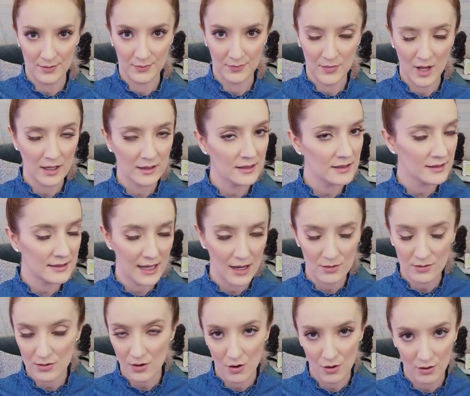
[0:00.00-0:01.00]
Not to
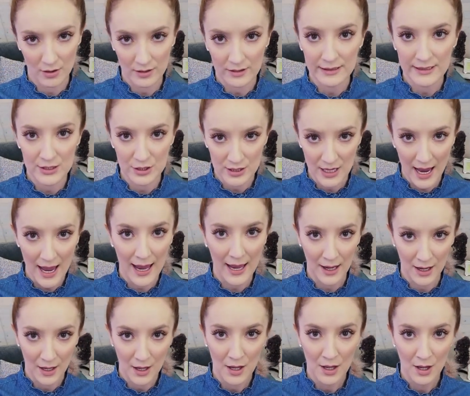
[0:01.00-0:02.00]
sound all cliche,
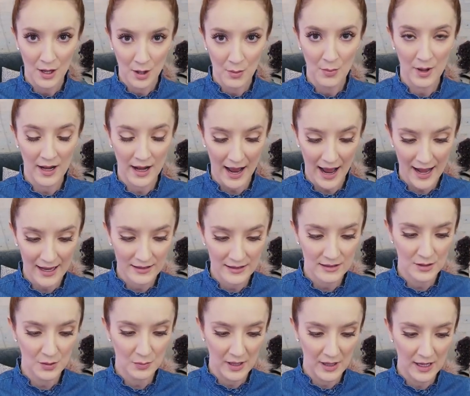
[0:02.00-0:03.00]
but it has
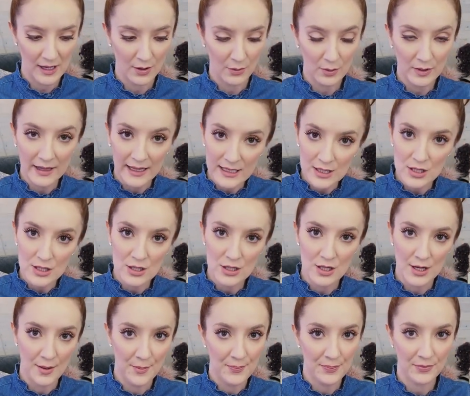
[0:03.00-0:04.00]
to be a
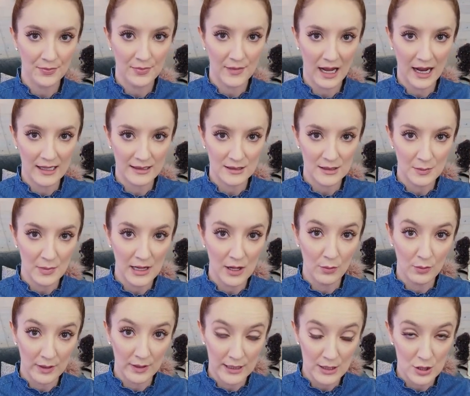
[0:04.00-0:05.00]
relationship. It has to be a
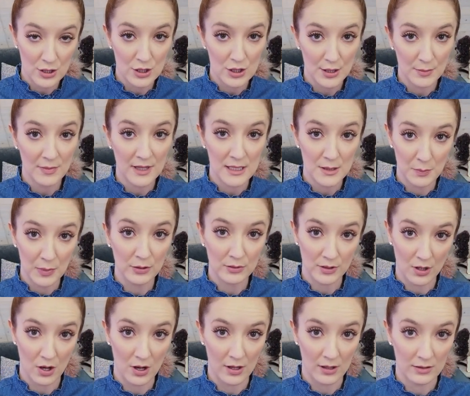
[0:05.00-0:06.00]
relationship that's built
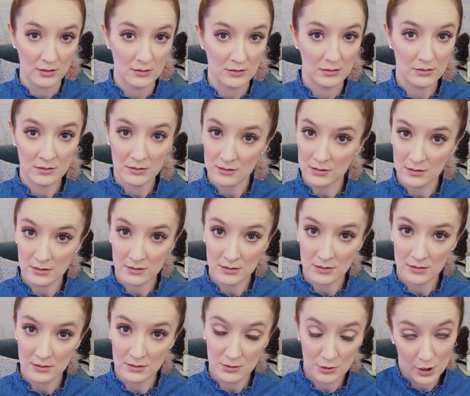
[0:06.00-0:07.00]
on
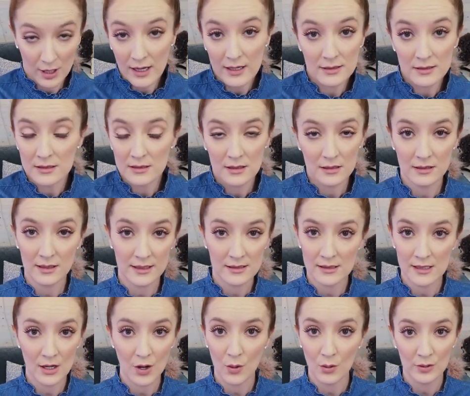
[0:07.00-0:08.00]
trust. That's
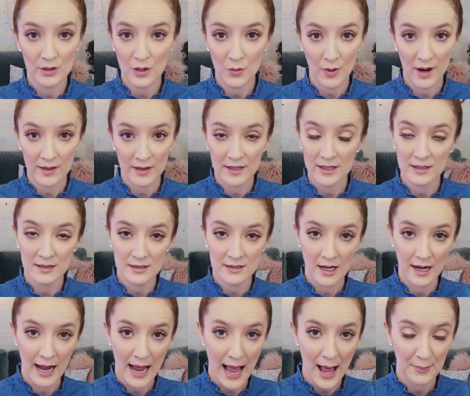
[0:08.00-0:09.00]
the only way that it's
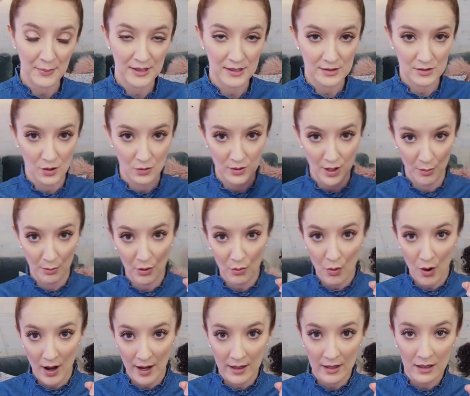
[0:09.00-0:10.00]
going to happen. So number
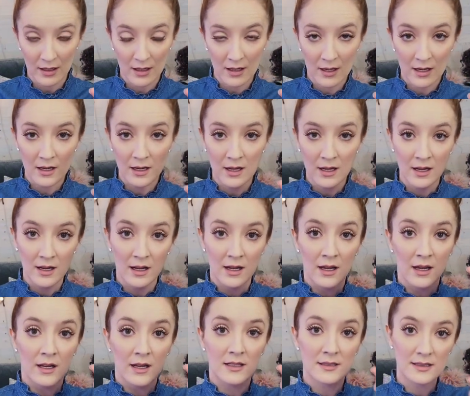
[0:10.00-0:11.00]
one
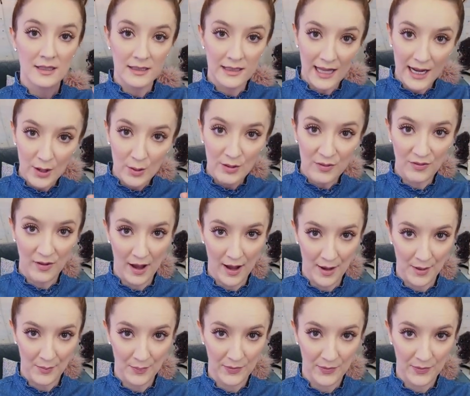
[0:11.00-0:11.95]
is clarify.